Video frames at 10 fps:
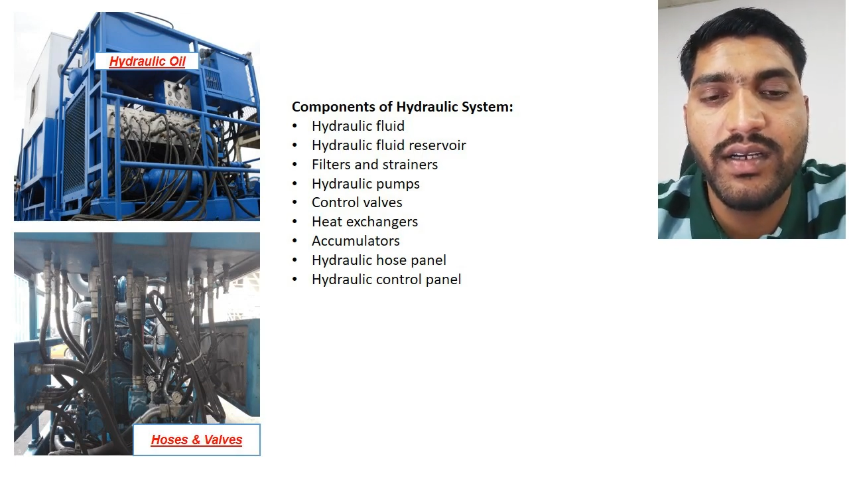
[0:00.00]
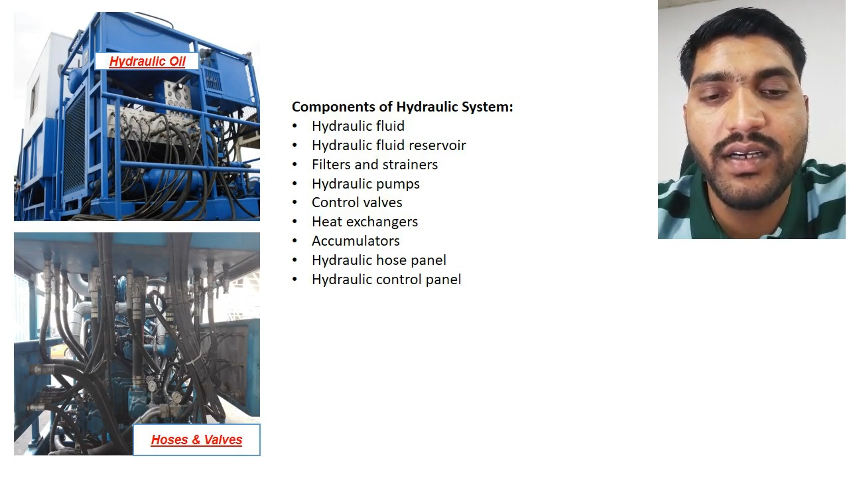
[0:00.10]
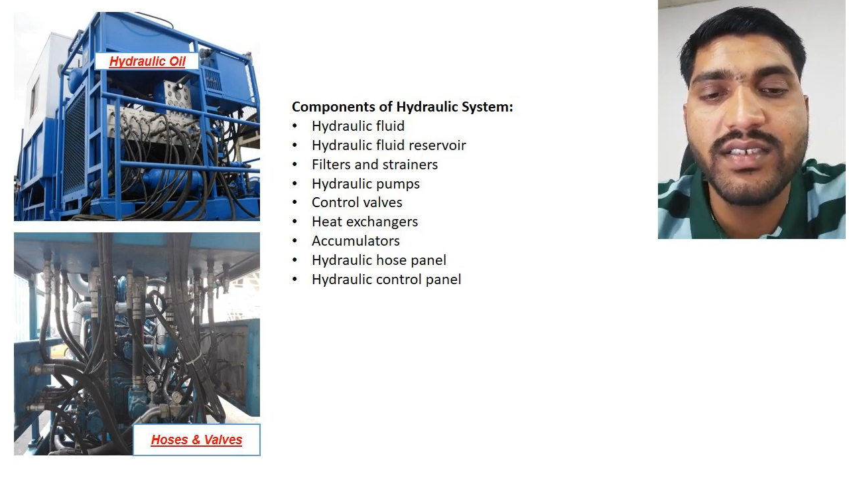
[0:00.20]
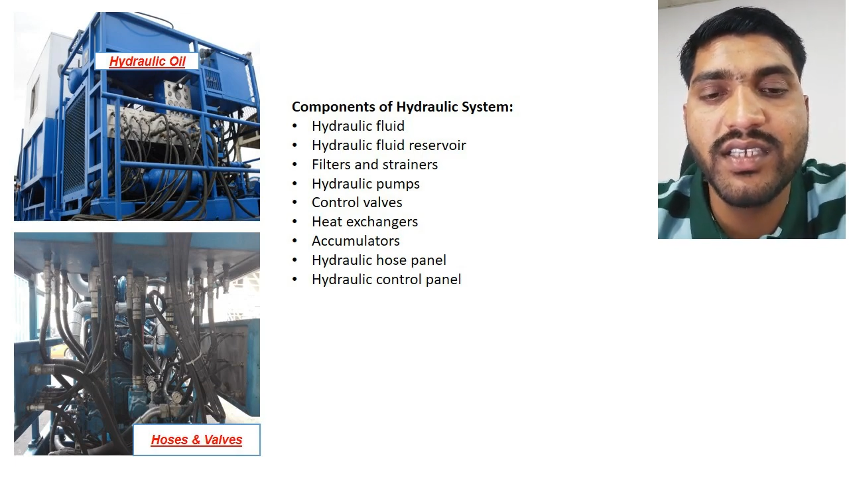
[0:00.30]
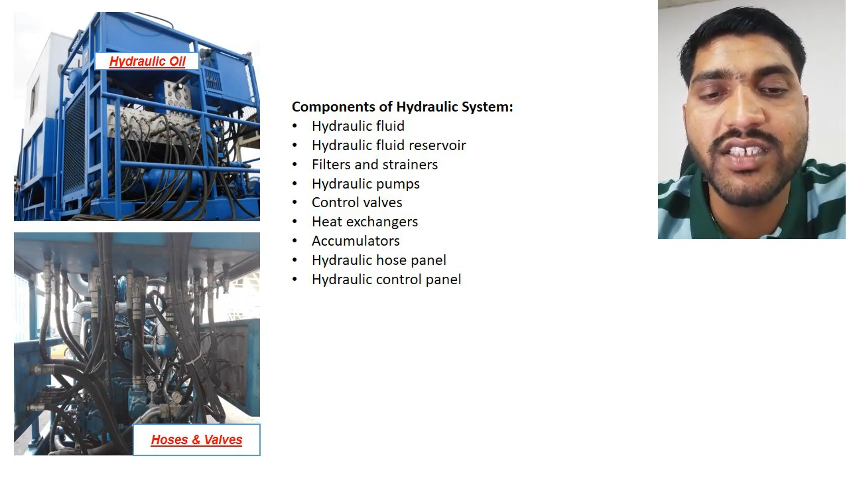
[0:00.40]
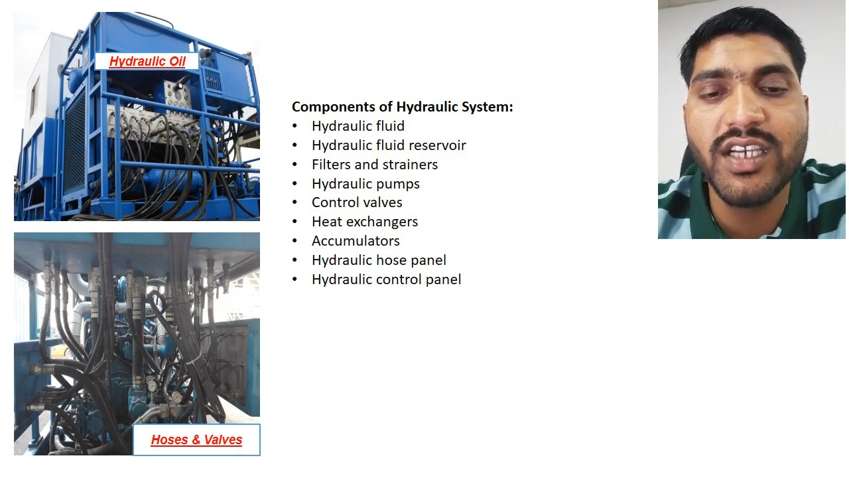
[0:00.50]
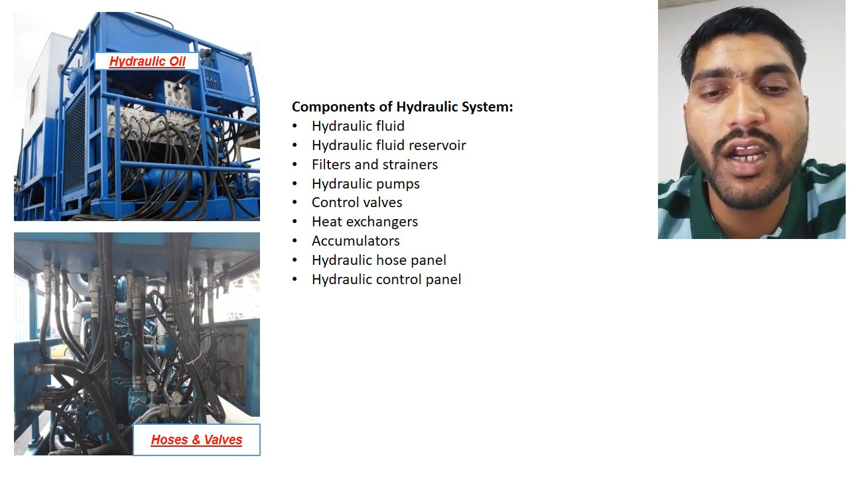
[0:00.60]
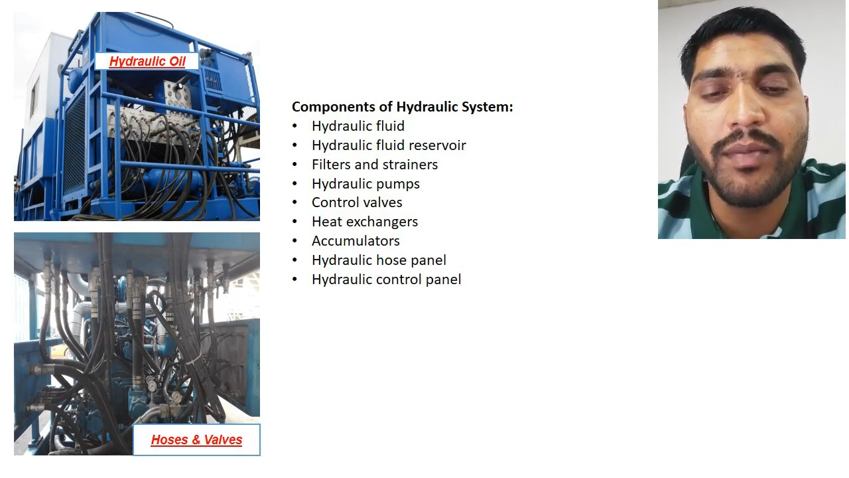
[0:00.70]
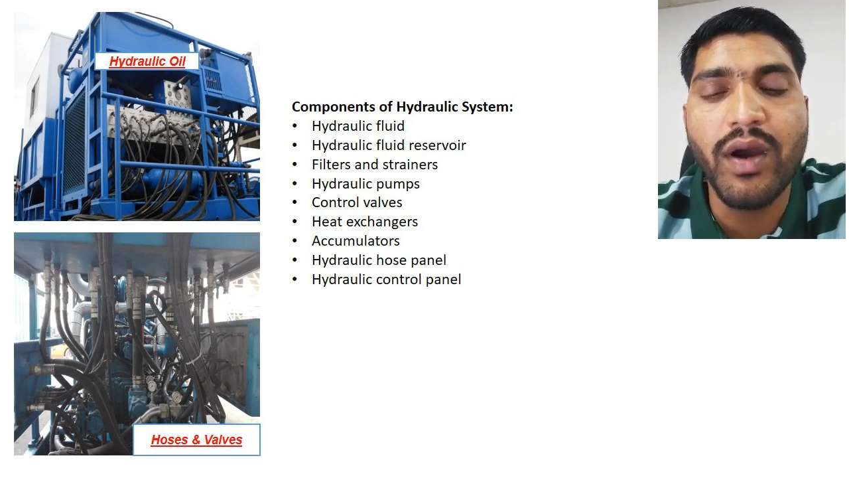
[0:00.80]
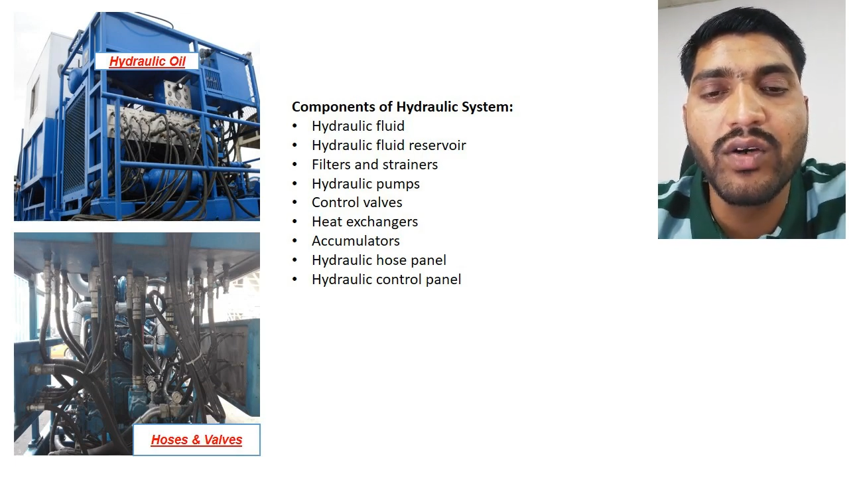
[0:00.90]
discussion
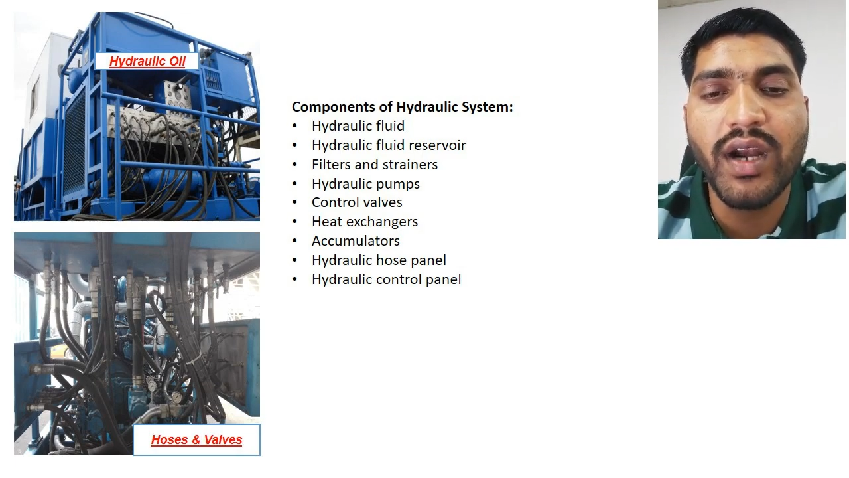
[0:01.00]
about